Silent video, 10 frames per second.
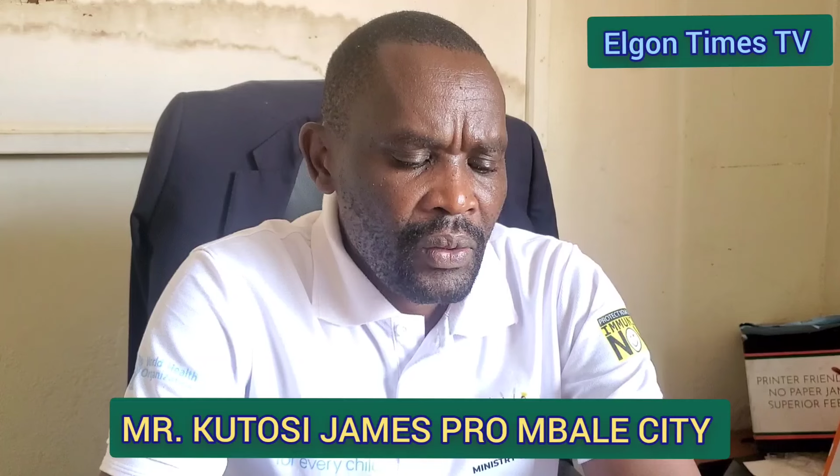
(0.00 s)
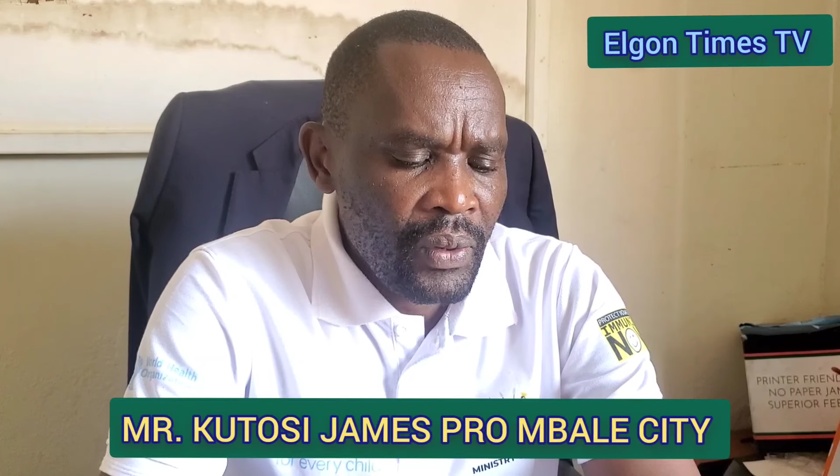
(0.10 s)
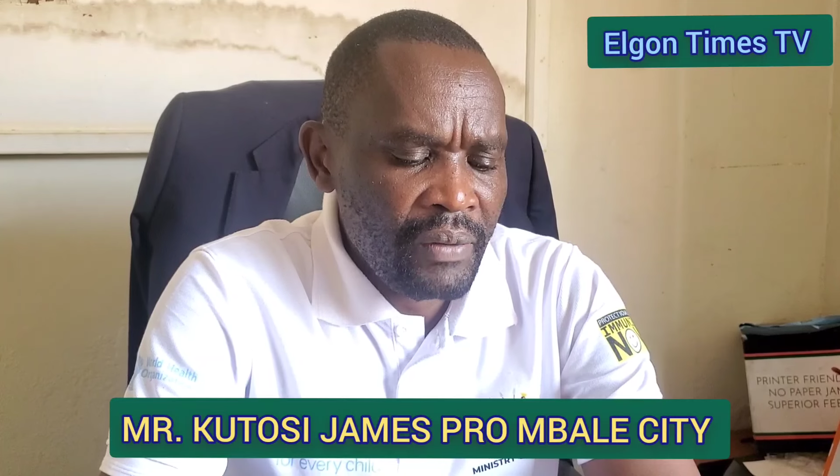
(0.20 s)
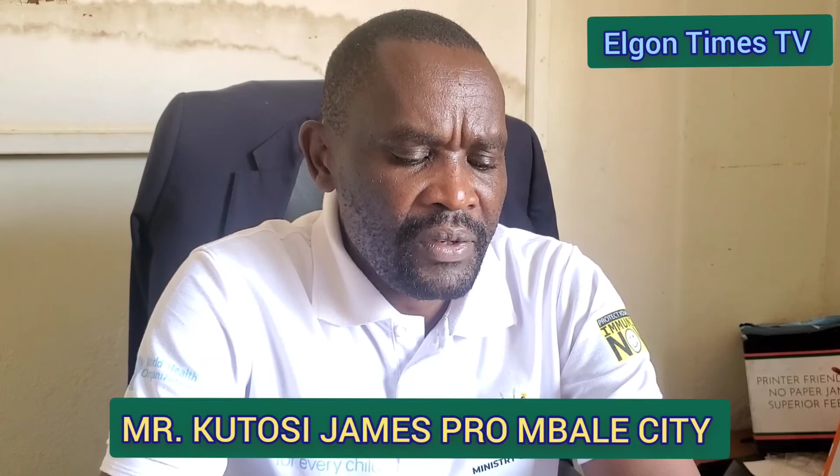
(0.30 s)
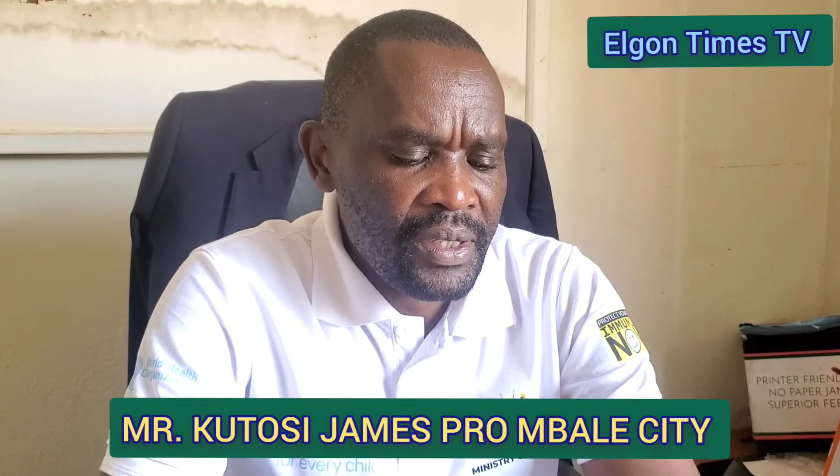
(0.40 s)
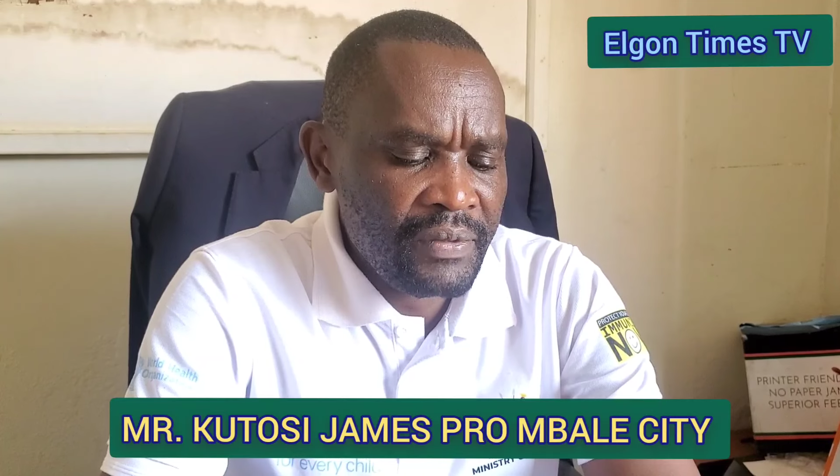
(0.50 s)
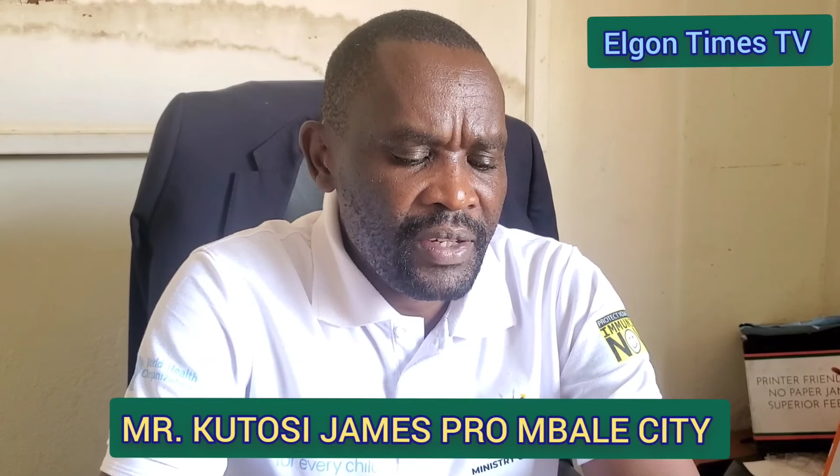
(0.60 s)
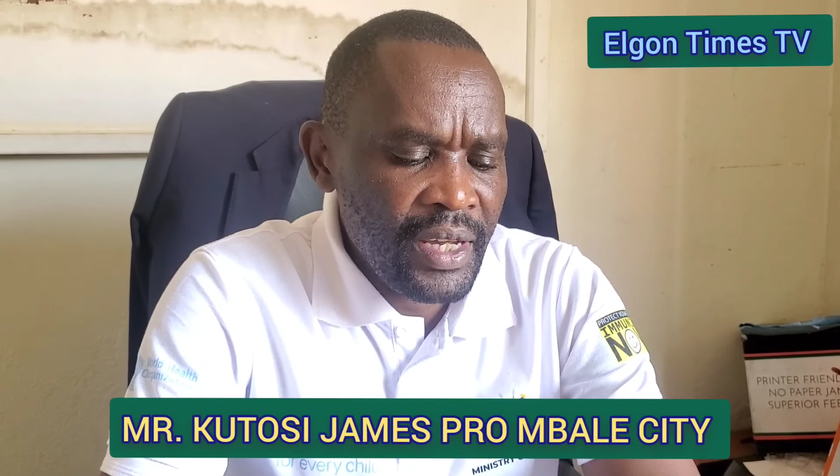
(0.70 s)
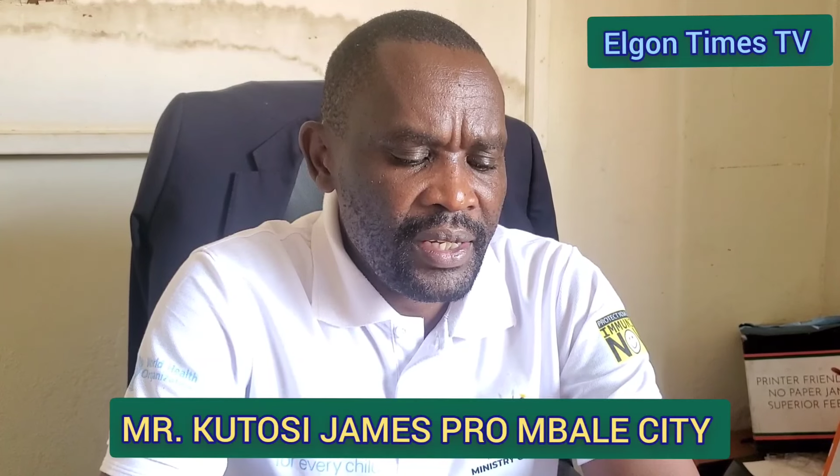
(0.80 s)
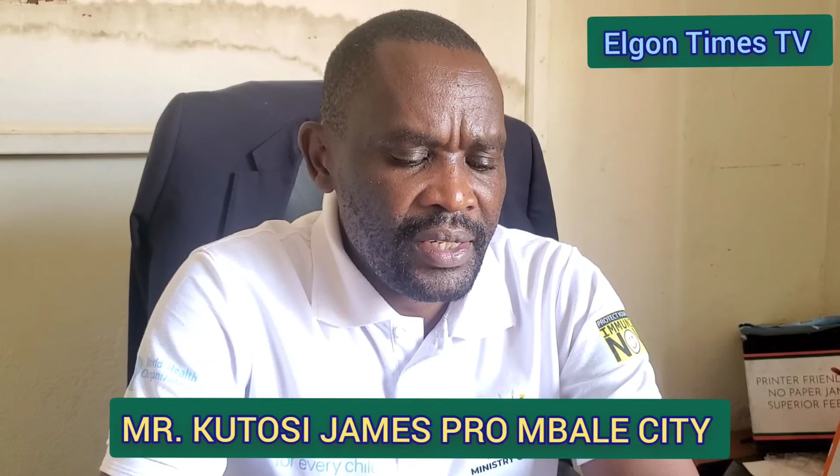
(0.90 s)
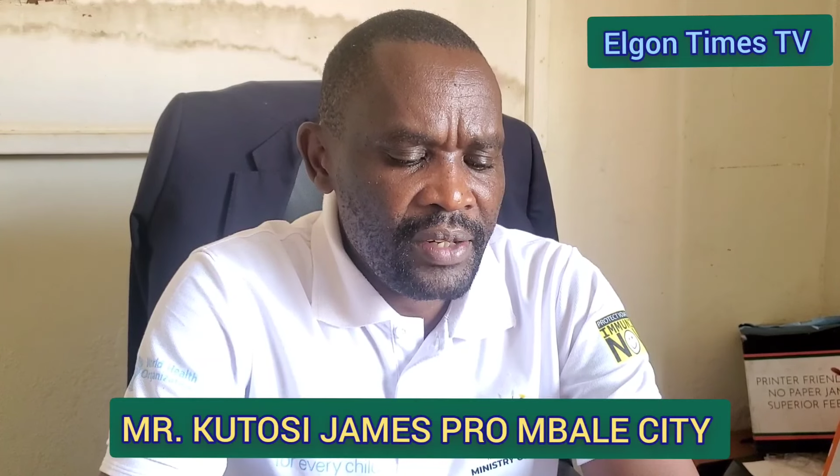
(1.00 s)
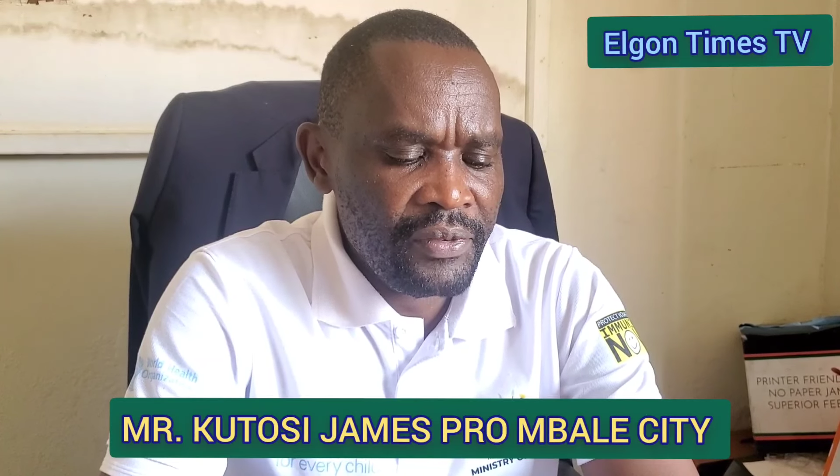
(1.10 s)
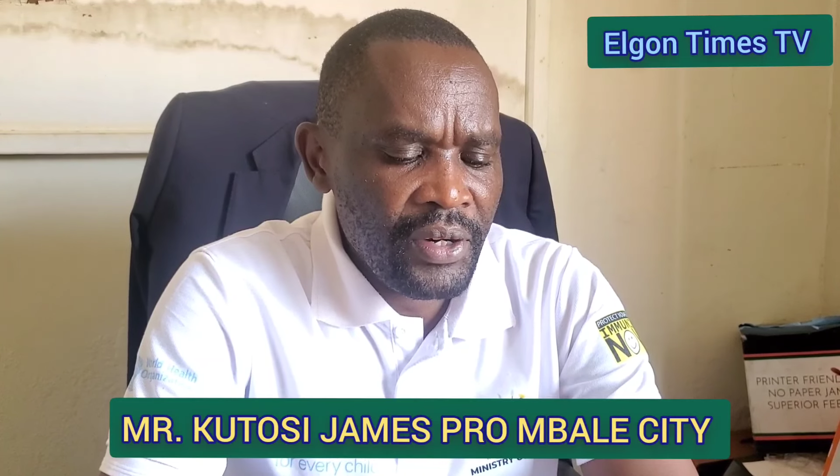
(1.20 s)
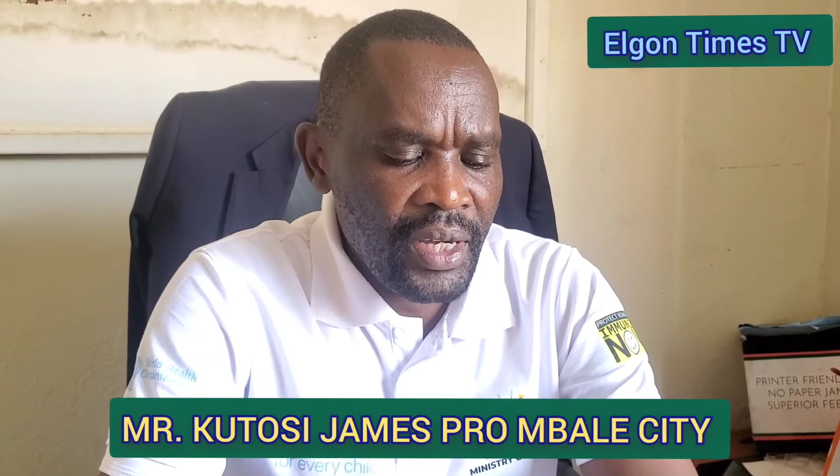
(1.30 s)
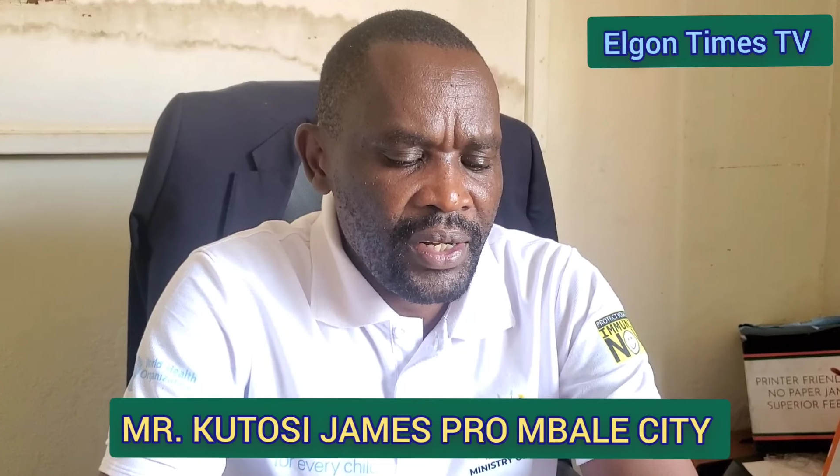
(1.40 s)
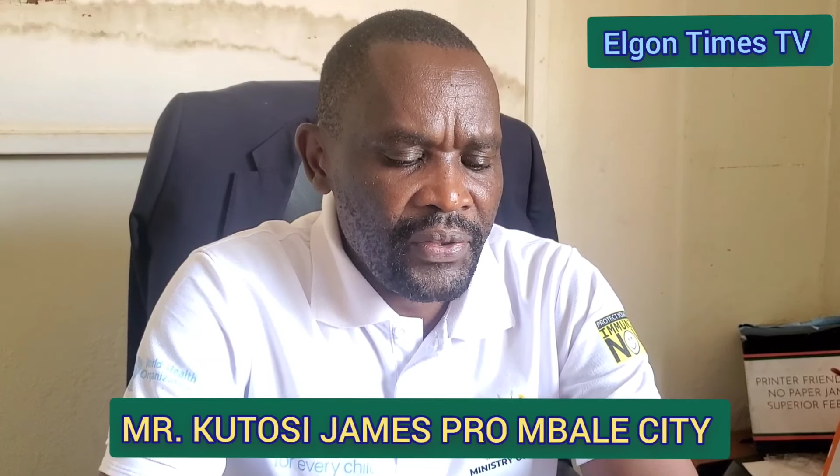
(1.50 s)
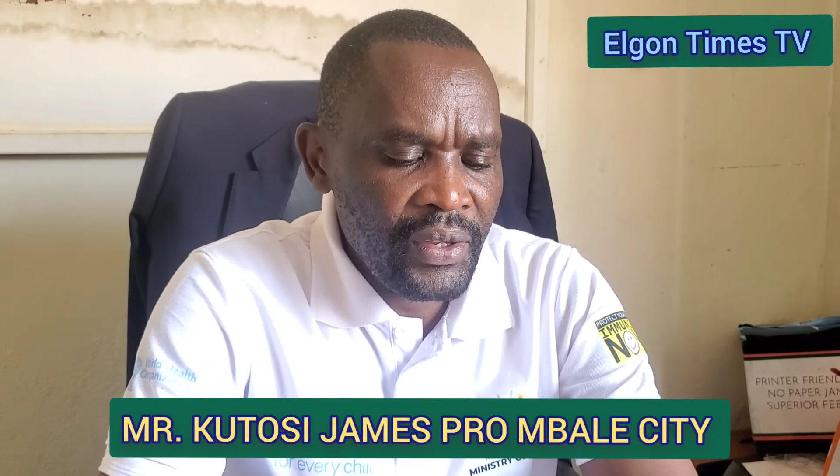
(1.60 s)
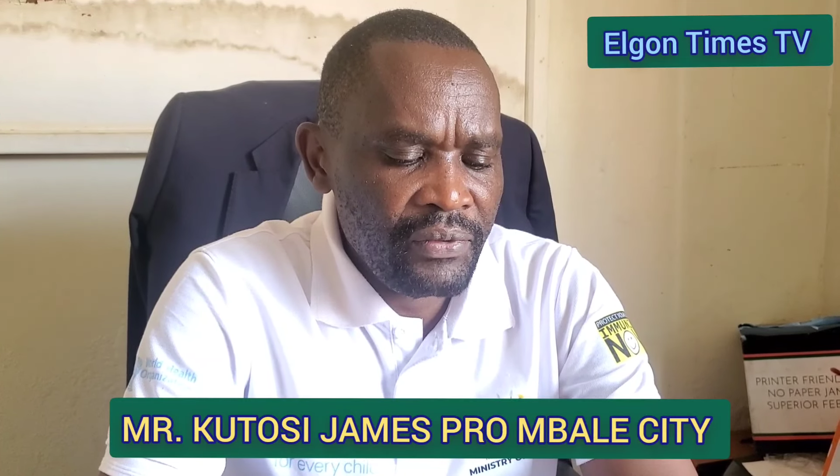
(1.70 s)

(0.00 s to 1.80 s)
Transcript: We have received 19 for health